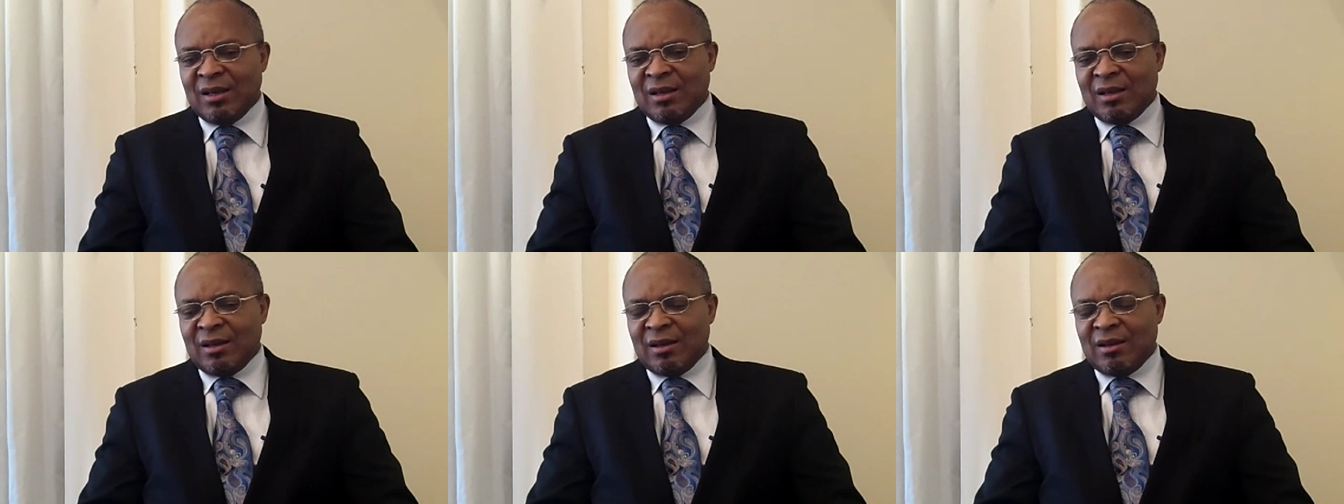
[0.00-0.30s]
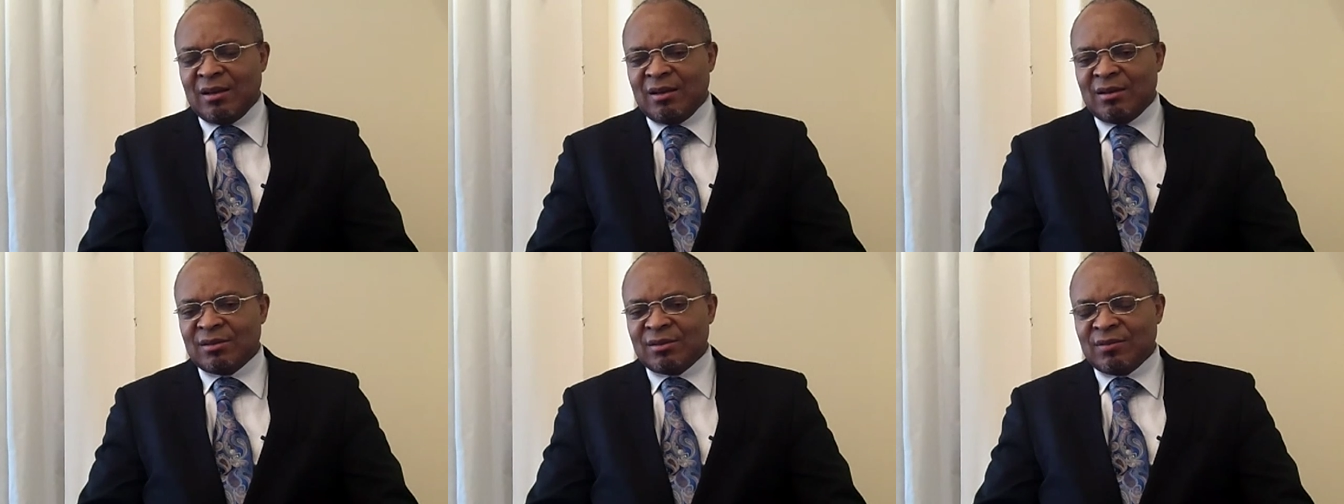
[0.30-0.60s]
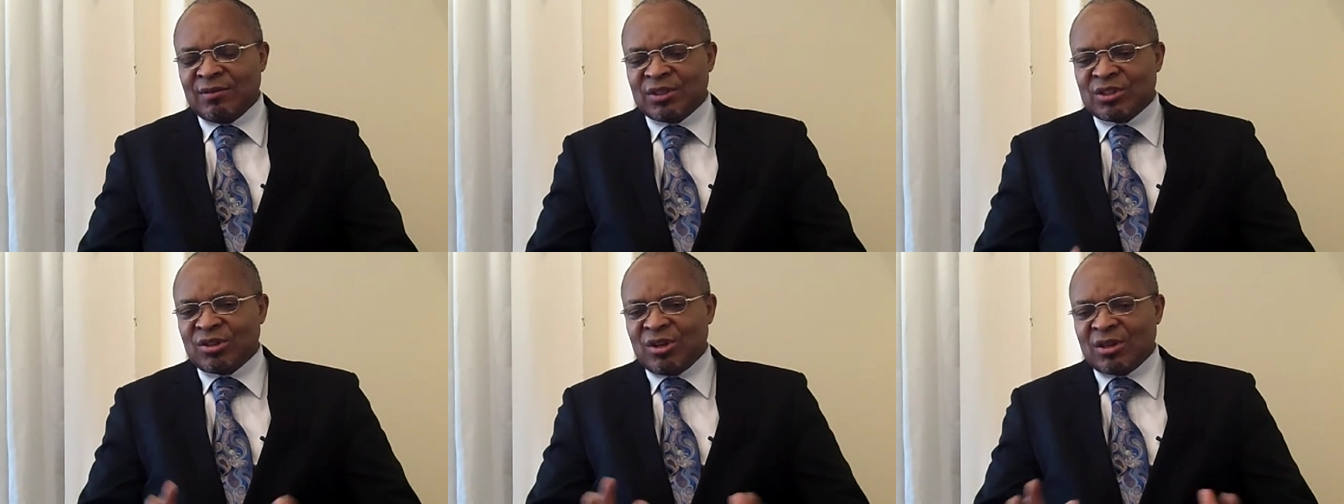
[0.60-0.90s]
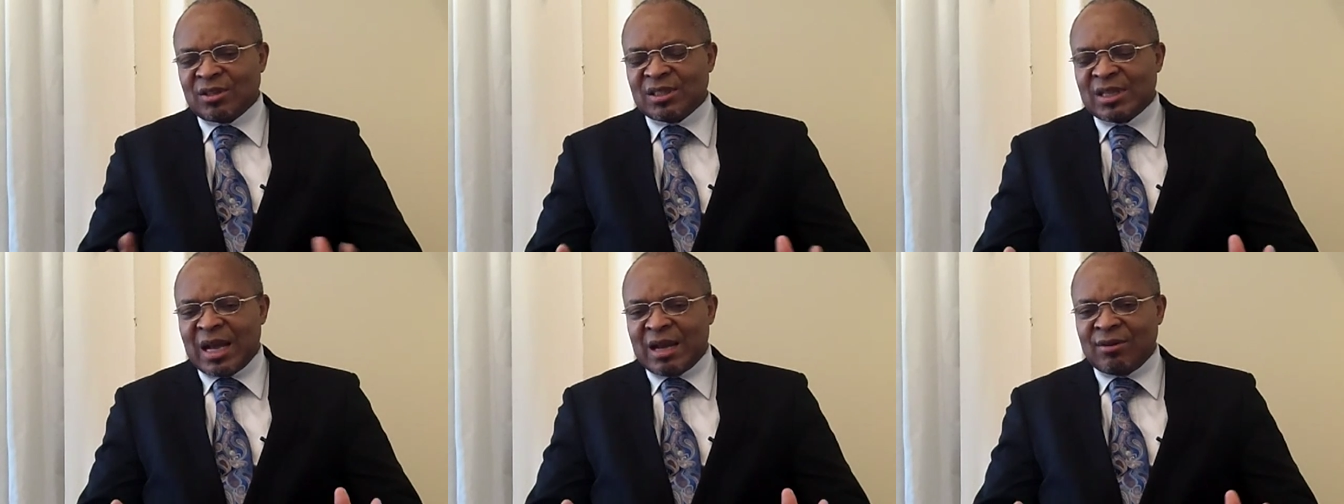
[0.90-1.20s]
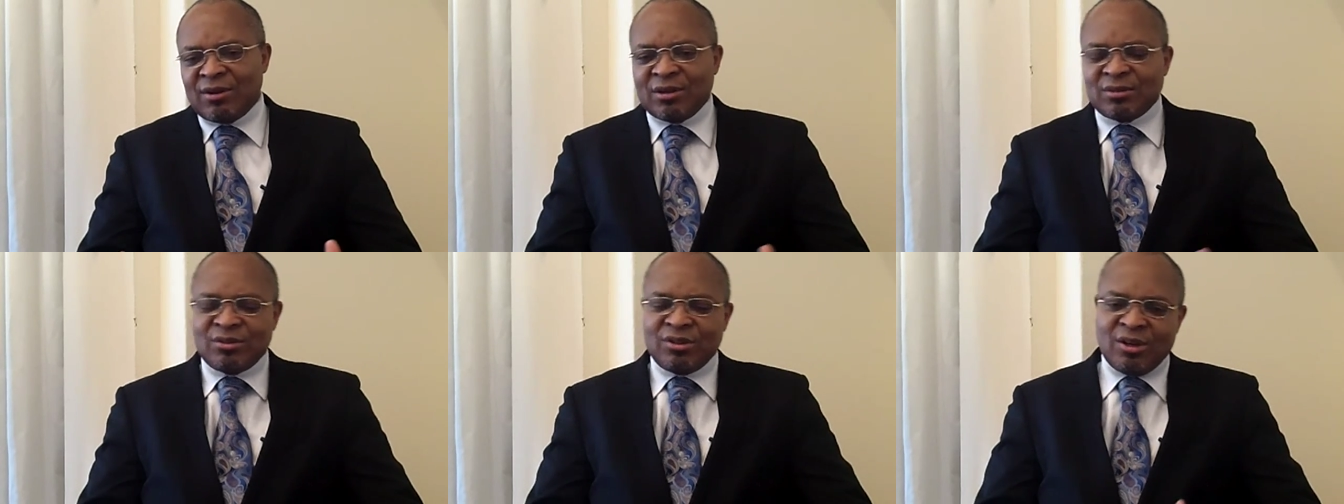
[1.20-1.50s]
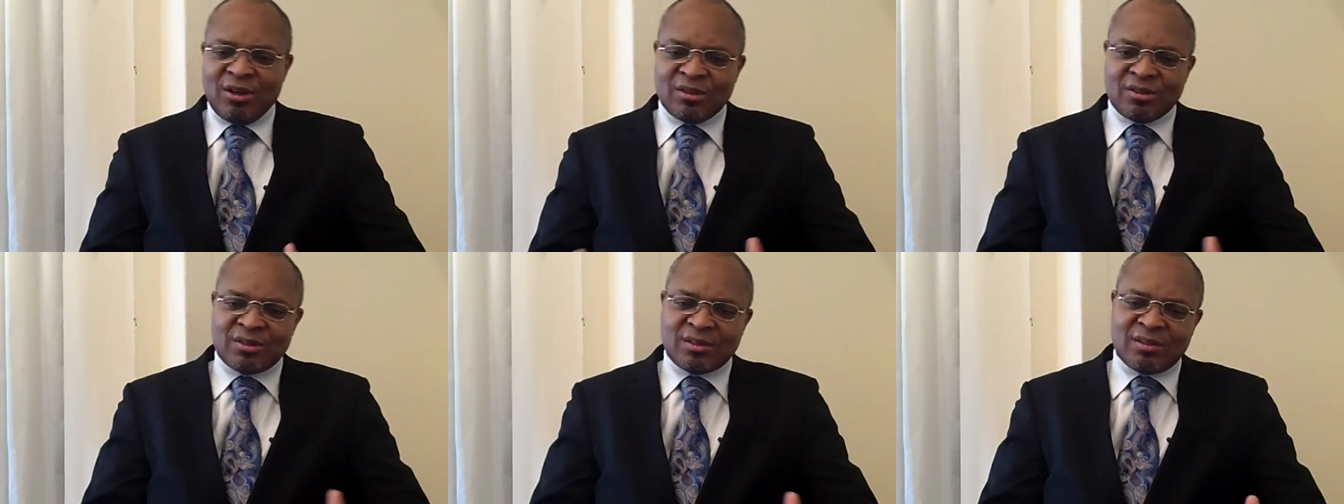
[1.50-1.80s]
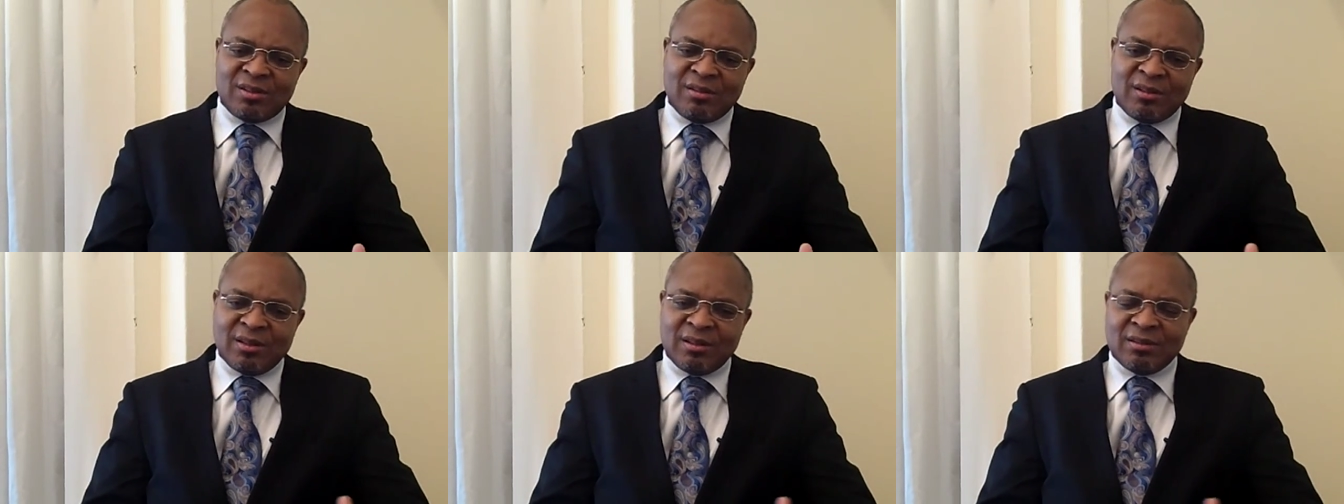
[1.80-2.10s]
uh, shocks are not
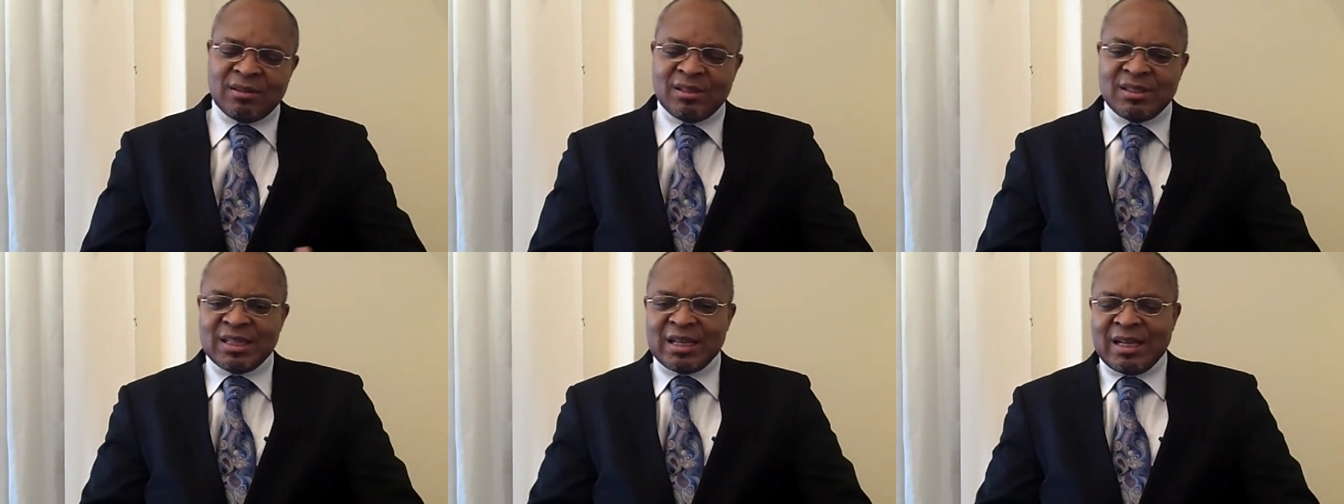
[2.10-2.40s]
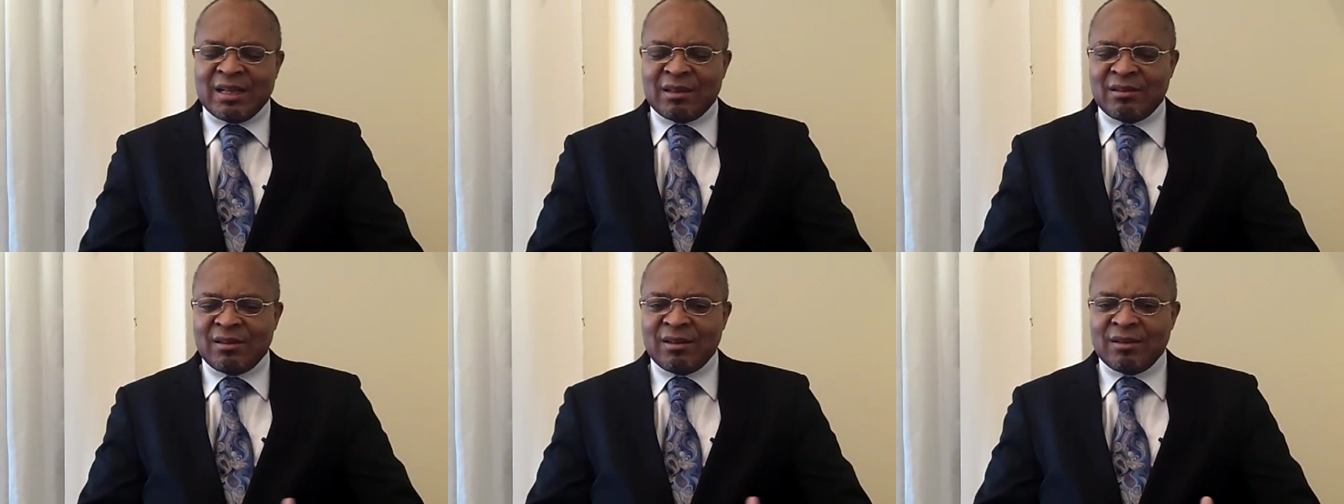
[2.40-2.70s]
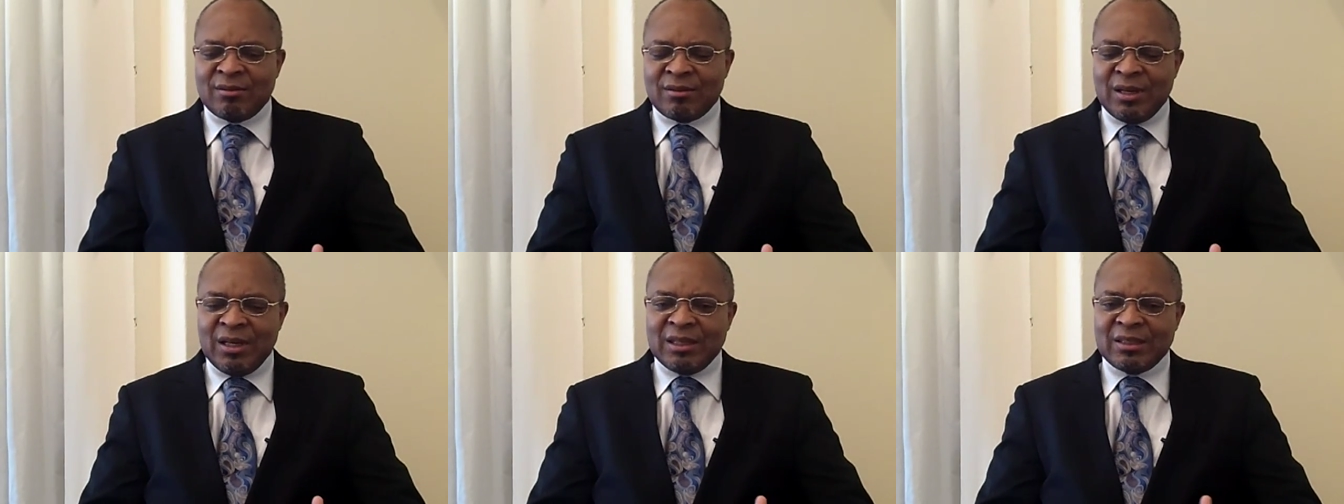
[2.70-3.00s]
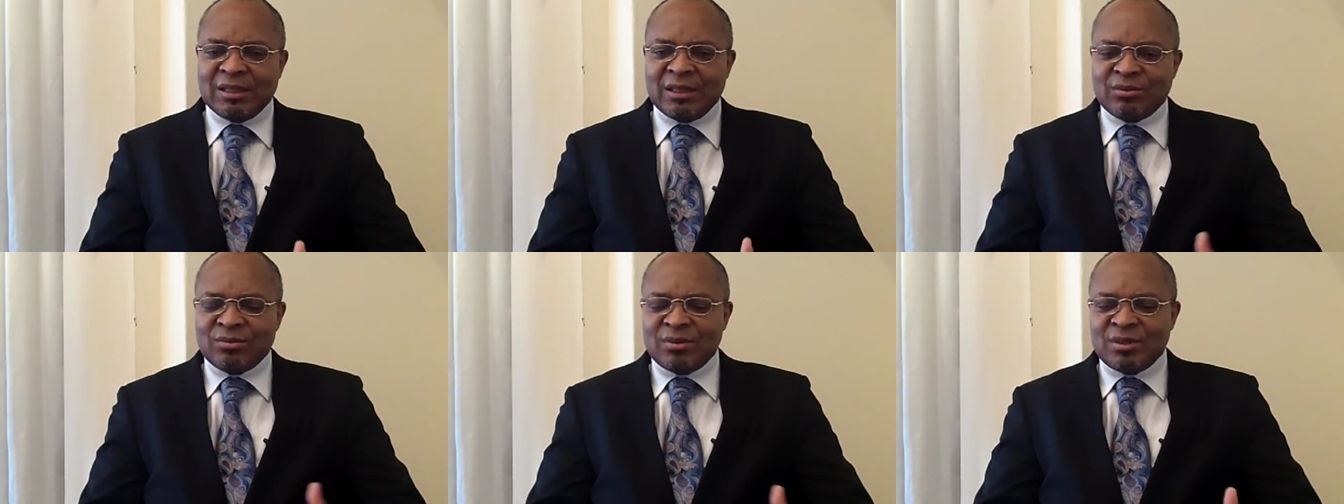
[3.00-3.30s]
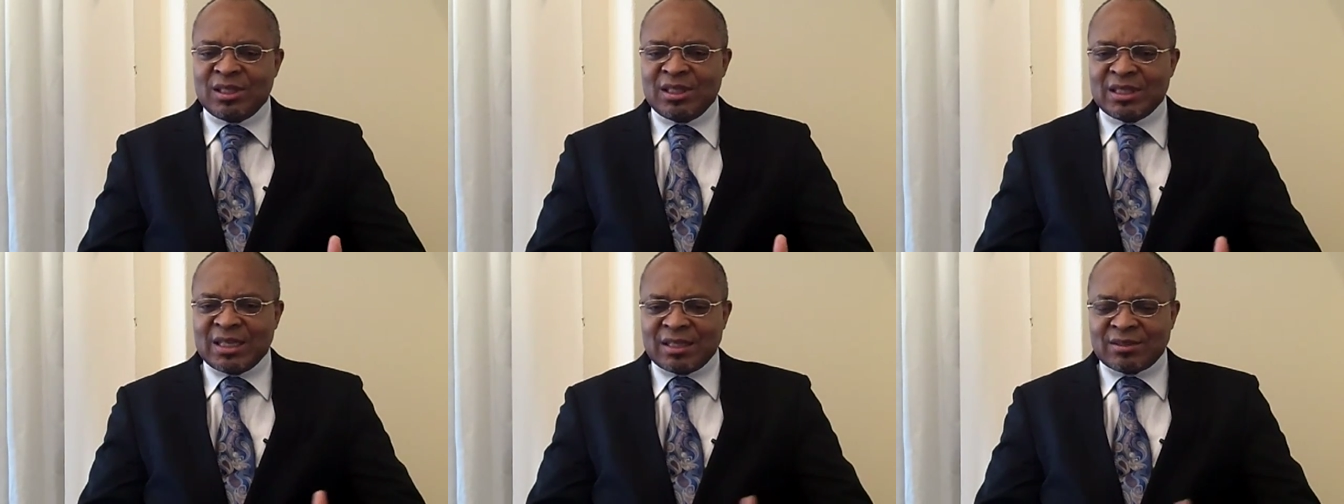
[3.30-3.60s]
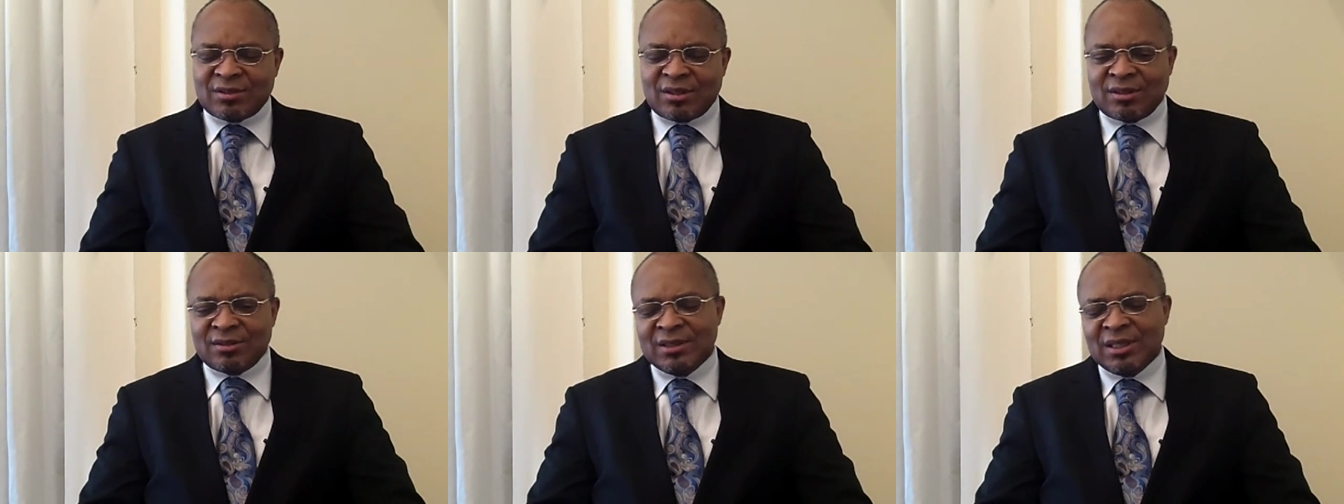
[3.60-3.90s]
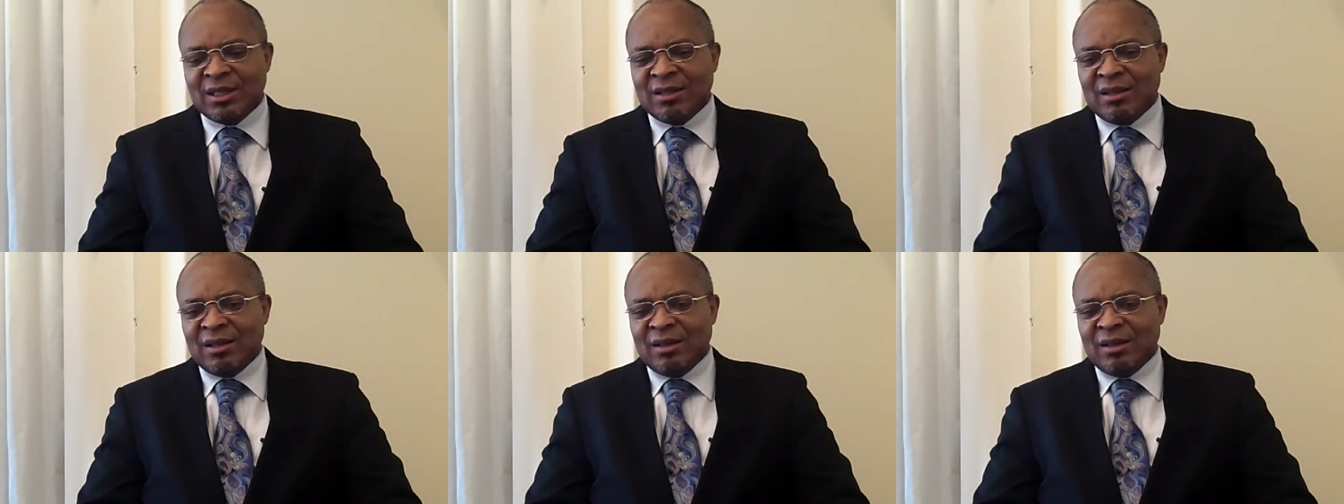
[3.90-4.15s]
just uh, related to disaster.